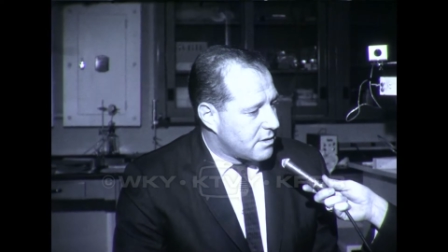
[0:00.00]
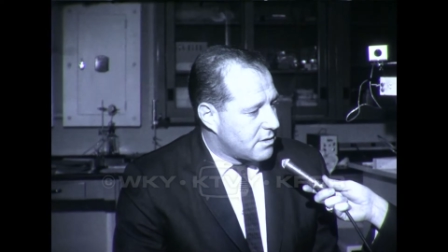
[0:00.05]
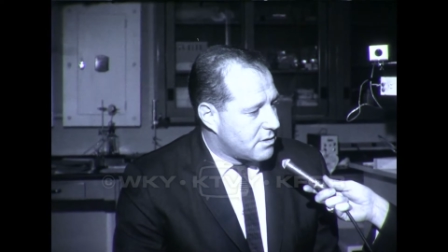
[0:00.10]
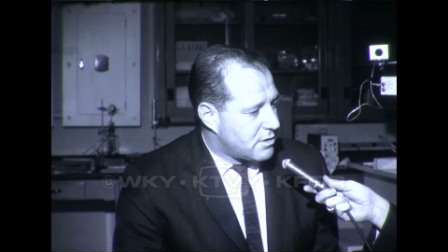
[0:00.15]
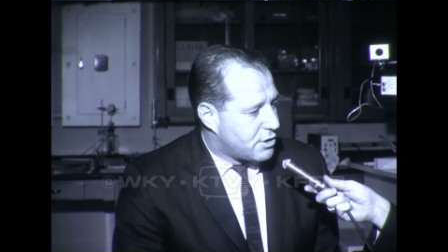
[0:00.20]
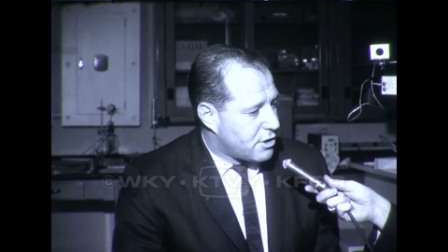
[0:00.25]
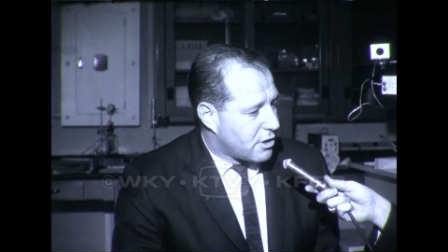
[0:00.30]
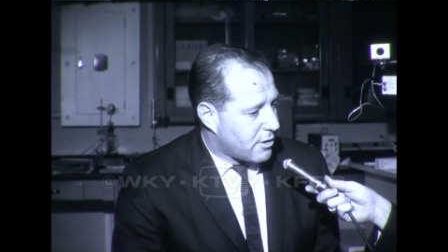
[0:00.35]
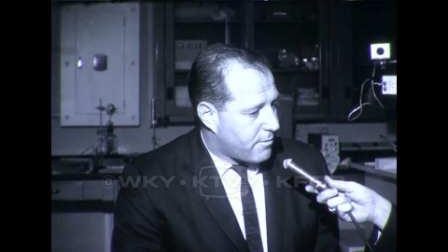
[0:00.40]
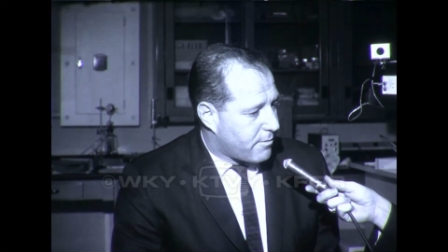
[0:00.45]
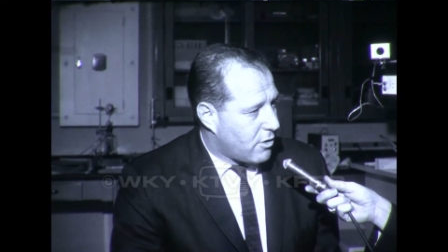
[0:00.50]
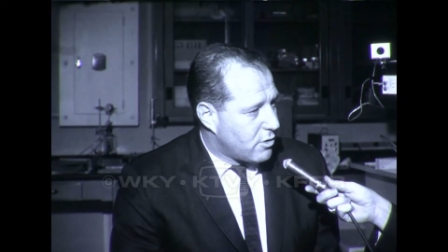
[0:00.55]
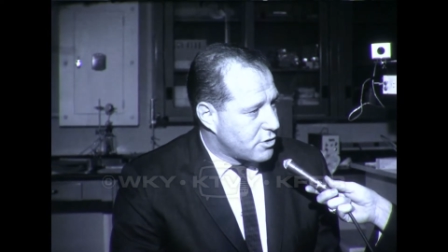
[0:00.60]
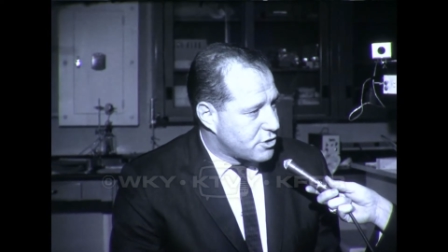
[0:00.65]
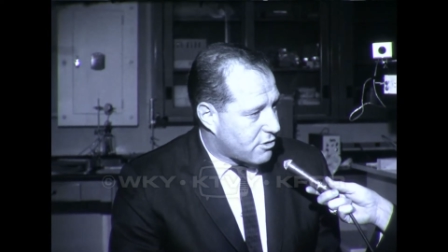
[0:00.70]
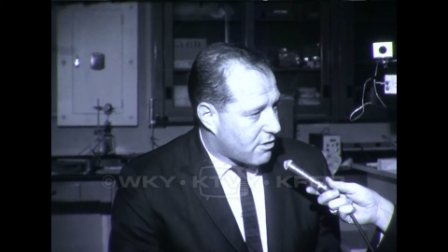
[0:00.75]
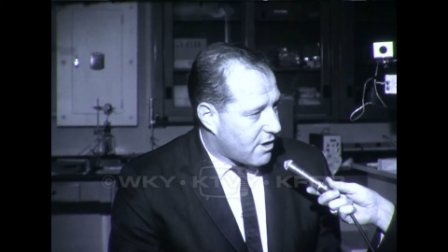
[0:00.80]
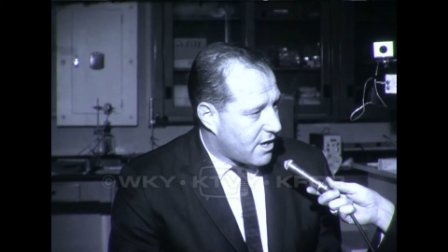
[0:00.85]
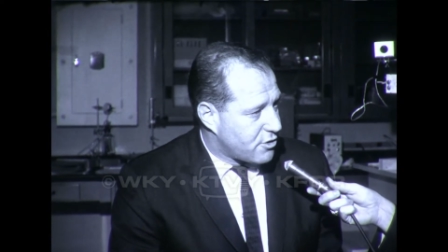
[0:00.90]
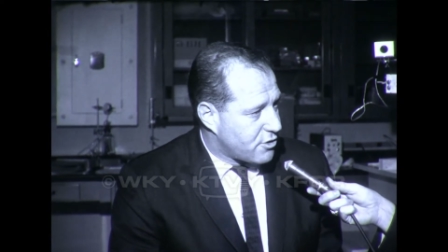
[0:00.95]
took
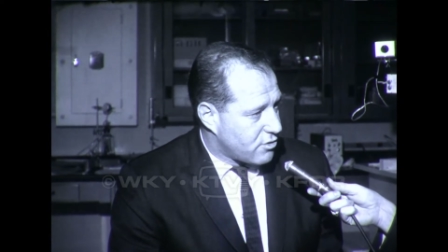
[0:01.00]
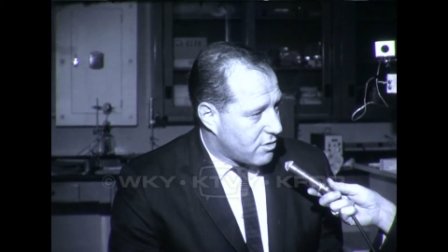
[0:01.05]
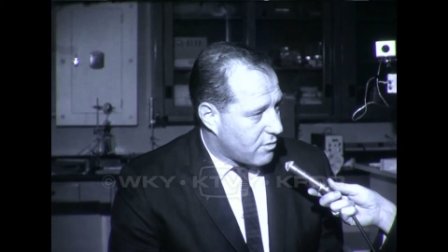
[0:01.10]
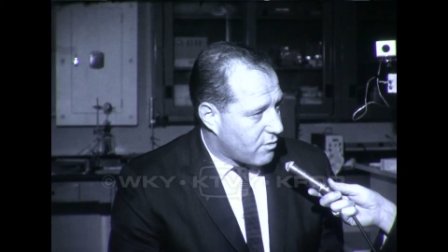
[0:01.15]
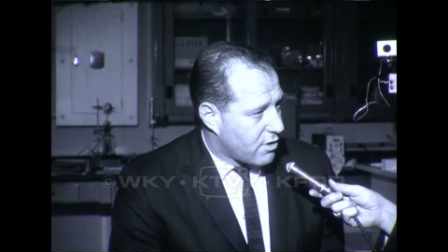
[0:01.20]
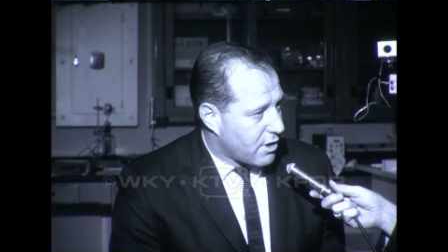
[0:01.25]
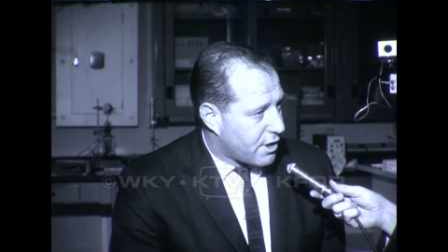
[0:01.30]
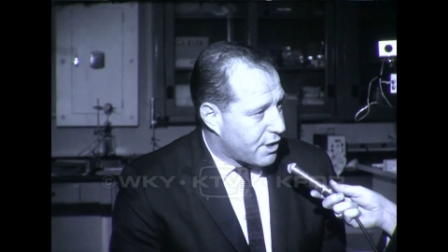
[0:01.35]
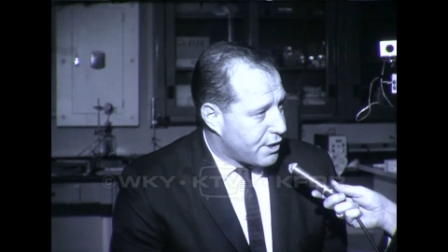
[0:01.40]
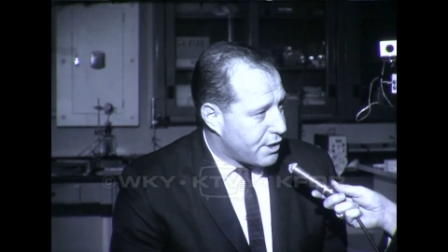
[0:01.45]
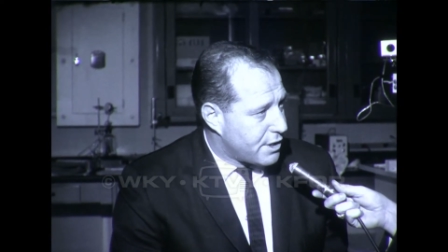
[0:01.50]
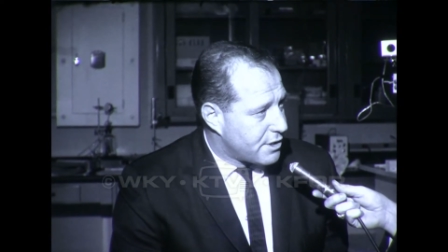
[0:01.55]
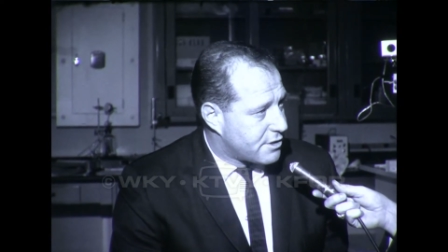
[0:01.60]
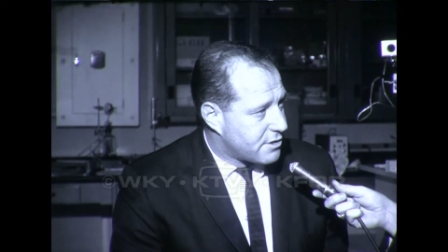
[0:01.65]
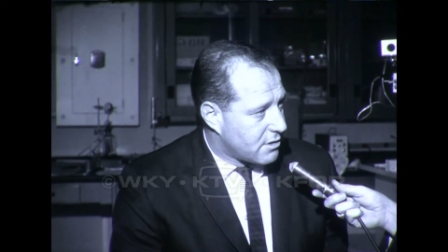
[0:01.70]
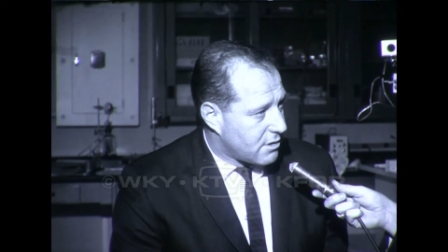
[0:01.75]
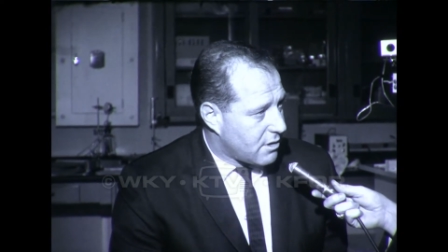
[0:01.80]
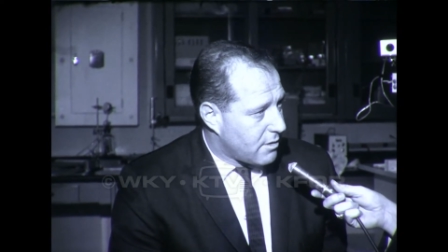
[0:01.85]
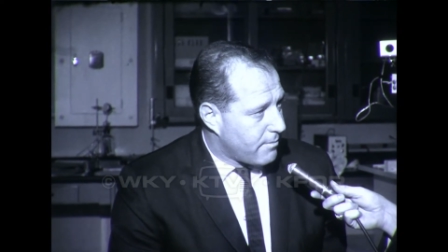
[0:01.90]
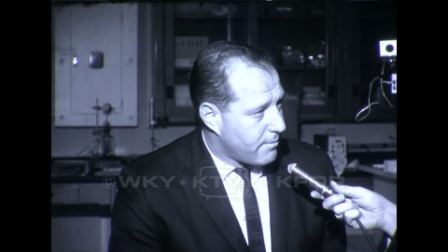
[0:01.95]
postgraduate work in
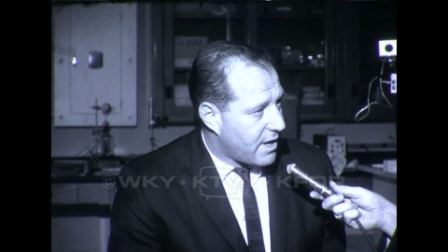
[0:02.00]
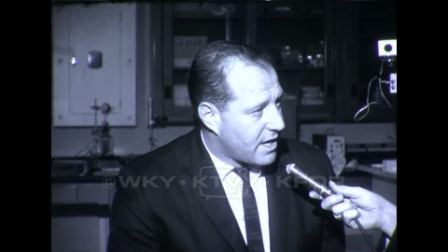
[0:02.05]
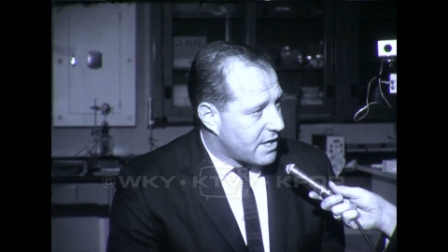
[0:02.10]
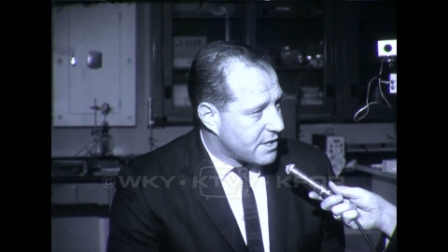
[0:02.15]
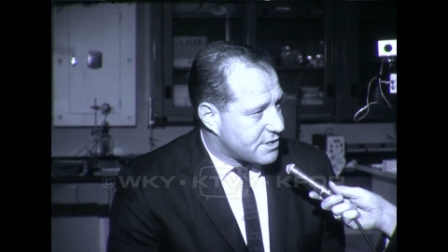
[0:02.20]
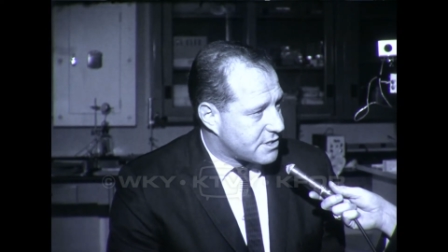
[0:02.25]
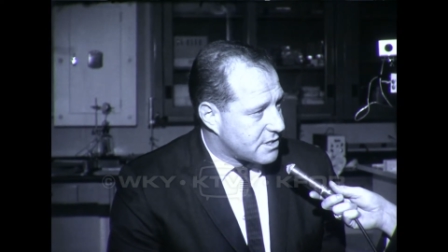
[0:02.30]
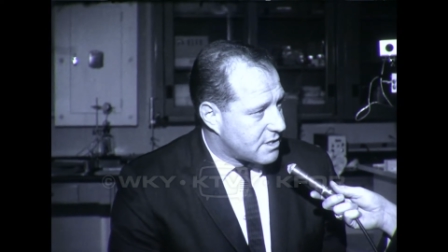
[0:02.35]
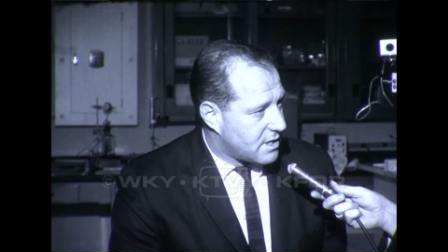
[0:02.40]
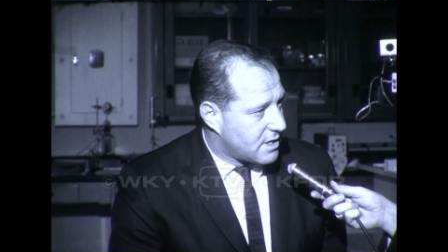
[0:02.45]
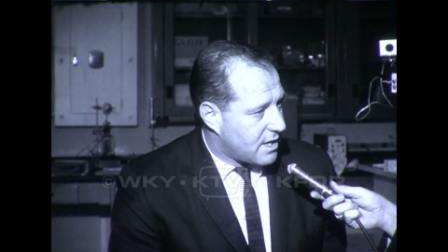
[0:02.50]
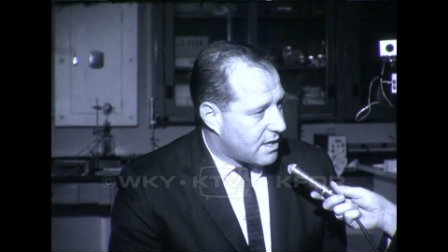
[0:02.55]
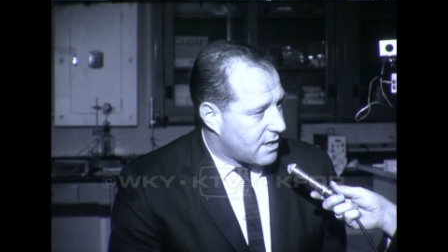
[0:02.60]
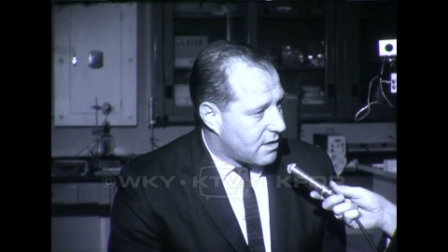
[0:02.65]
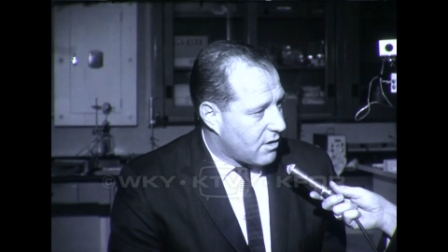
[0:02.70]
internal medicine at